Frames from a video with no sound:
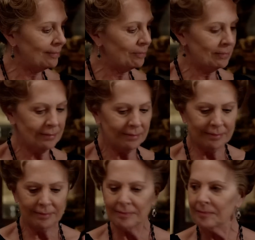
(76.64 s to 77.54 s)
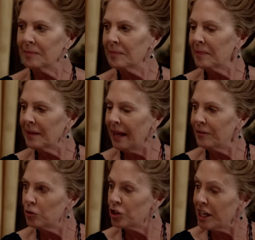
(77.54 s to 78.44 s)
thank you.
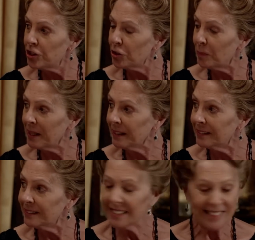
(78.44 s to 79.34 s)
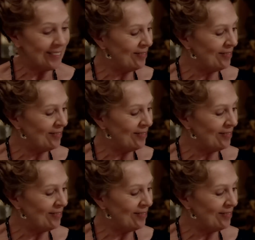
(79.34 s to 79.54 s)
Have you changed your pills?